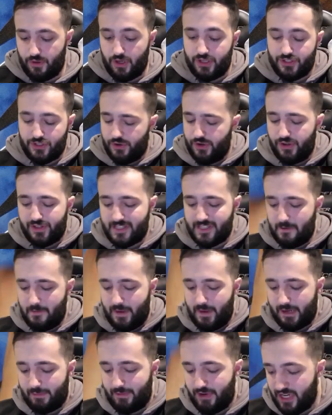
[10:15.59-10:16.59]
oh sorry, not summon
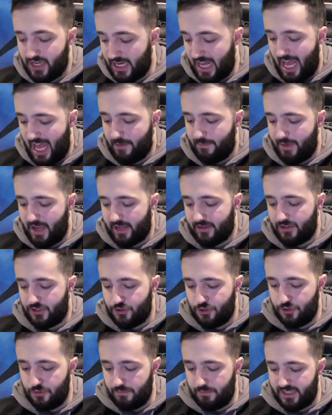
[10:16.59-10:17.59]
back, but you're going to add back the
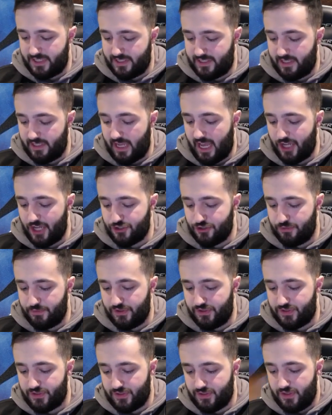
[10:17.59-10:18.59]
2 missing
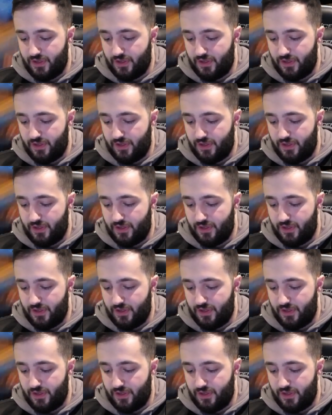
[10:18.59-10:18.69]
attributes.